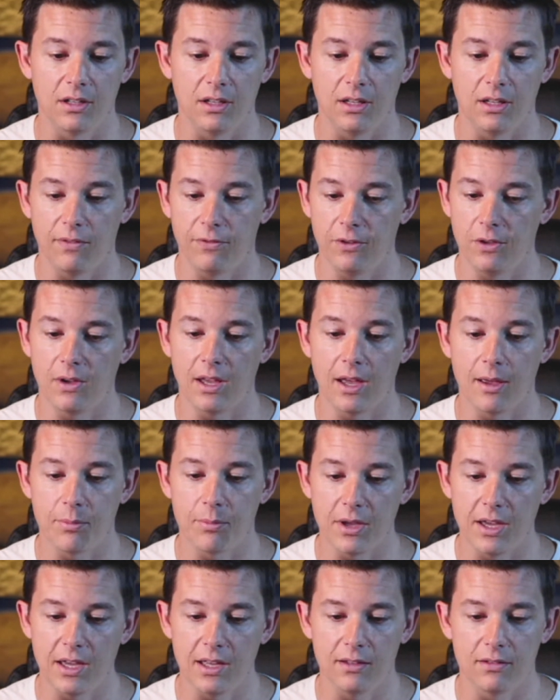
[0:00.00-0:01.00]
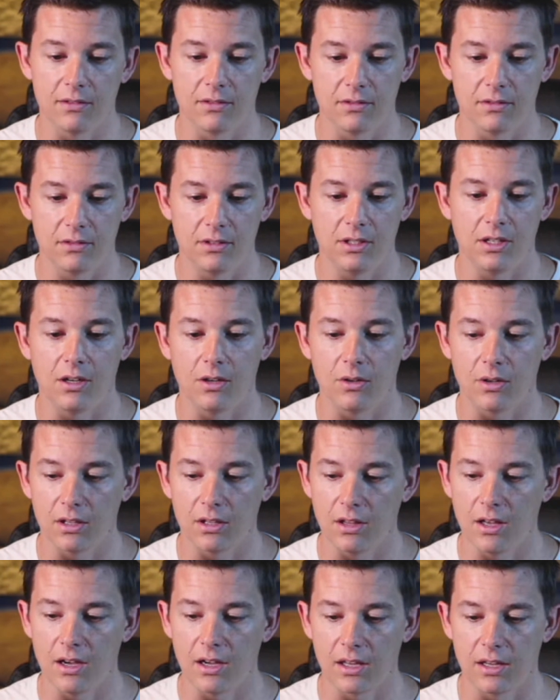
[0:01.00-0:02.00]
If you can't pay it, good
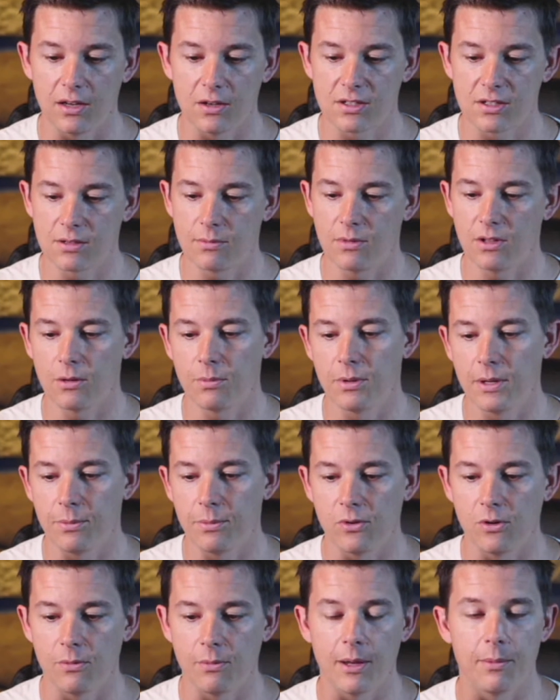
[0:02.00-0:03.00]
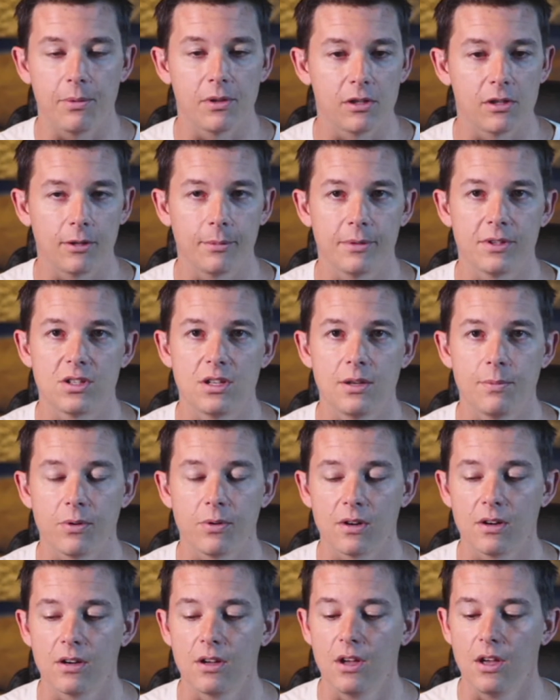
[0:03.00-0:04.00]
luck. Here's some other people who might be a little bit
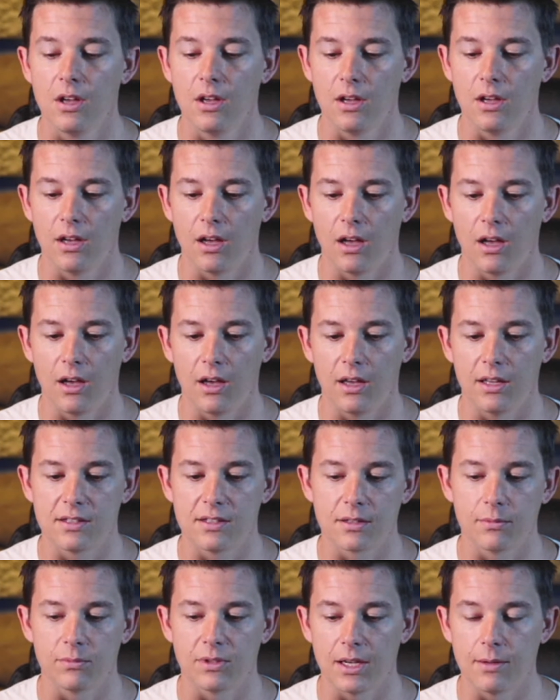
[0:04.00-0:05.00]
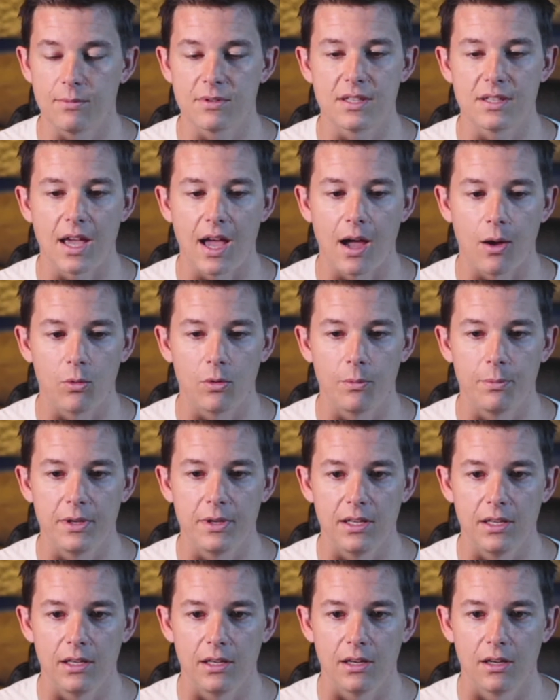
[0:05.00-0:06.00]
cheaper. And sometimes that will
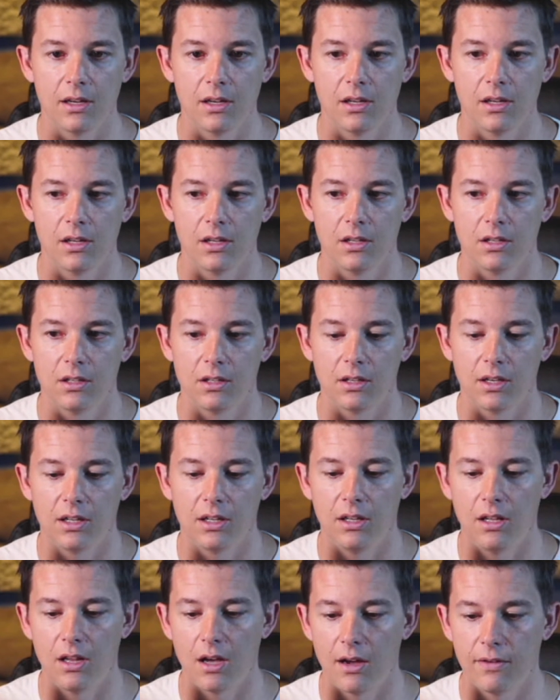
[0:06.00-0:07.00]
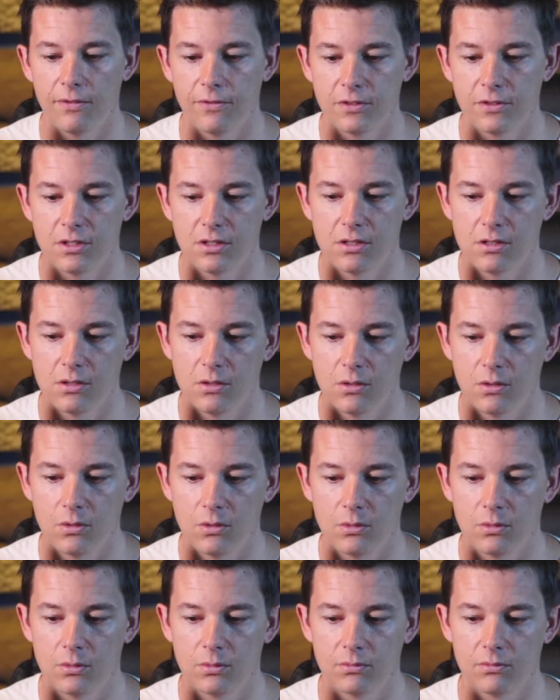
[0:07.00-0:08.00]
be enough
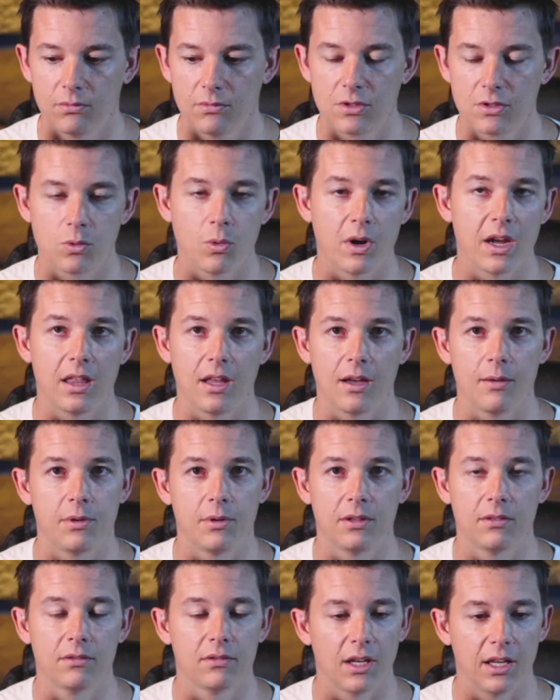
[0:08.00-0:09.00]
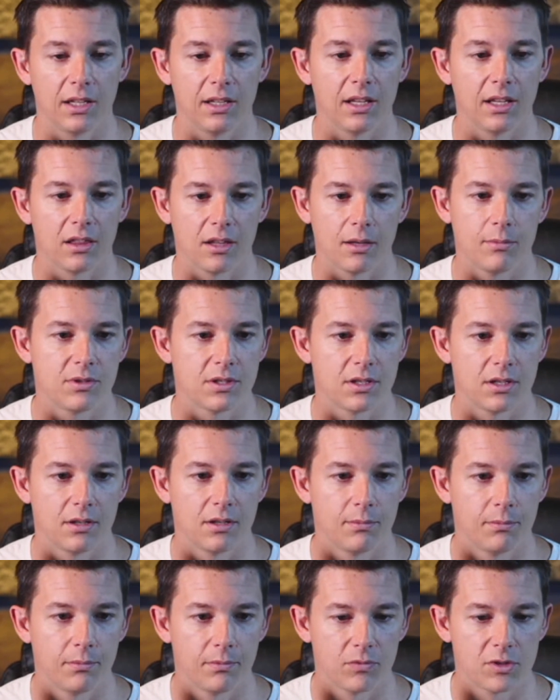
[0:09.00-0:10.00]
to sway them and get them to
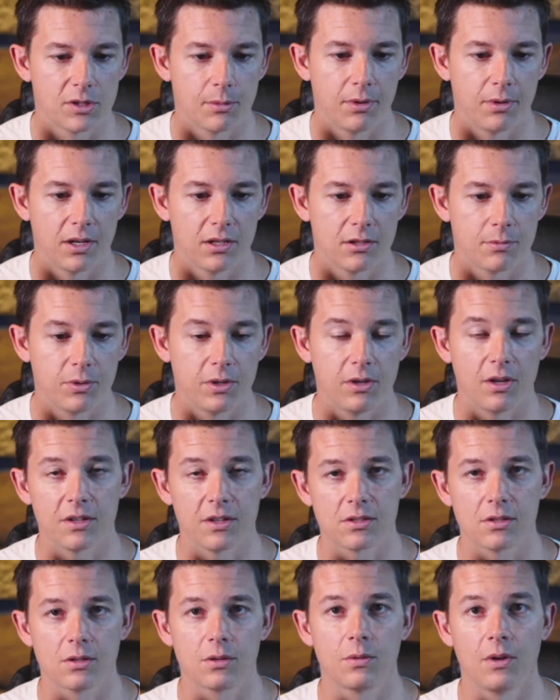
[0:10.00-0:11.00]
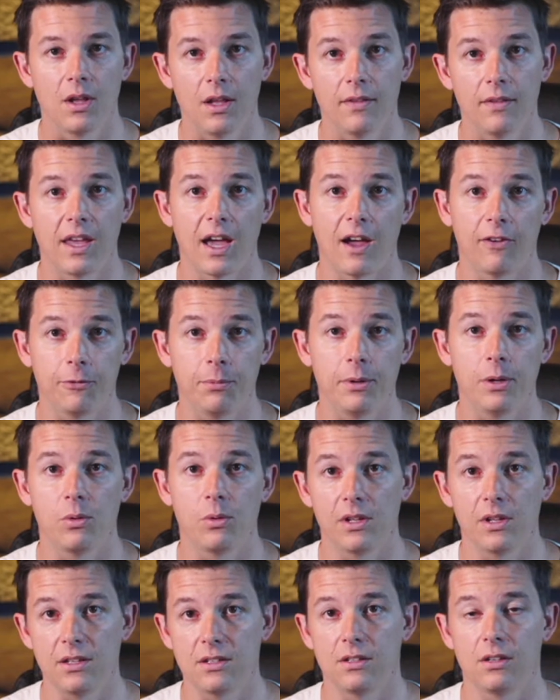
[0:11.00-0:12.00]
budge. But you also have to be
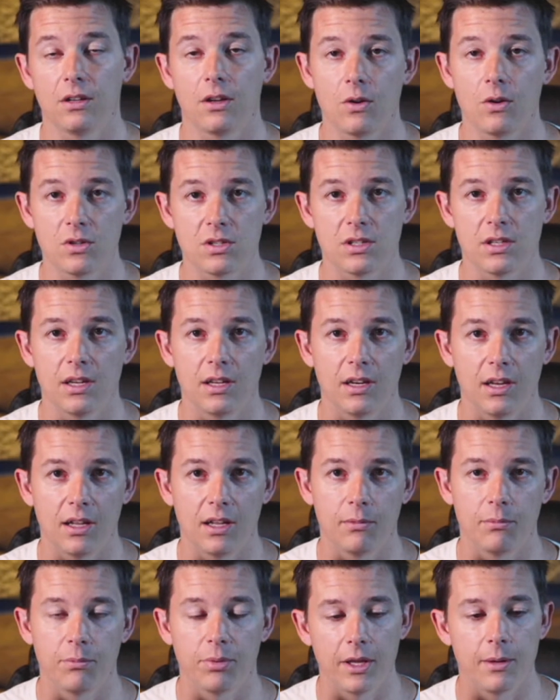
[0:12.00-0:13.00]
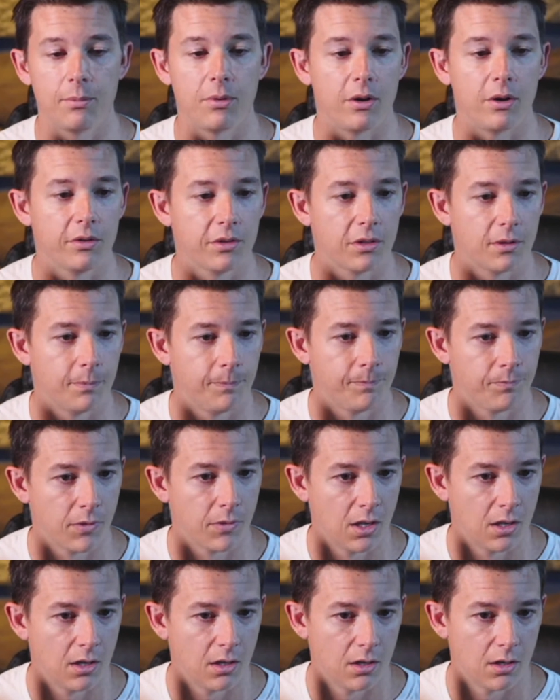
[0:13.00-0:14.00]
willing to negotiate and play ball with them.
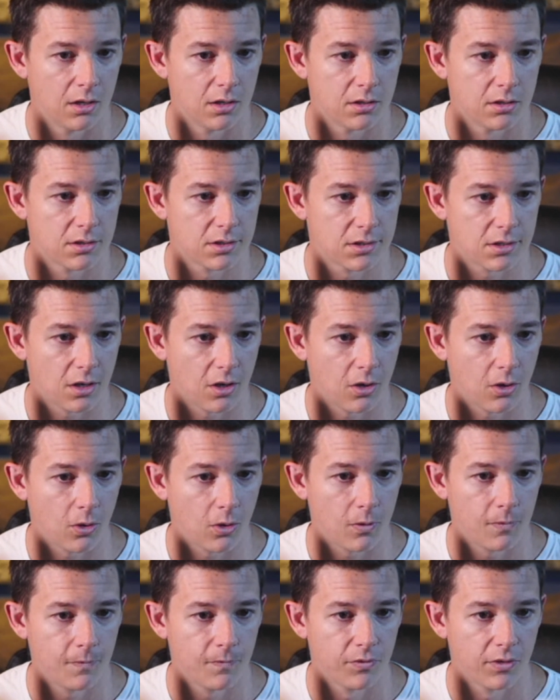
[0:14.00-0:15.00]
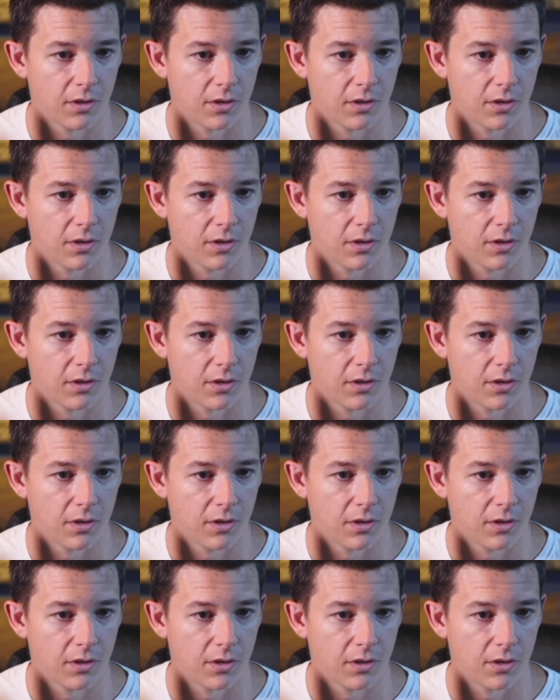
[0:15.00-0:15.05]
So,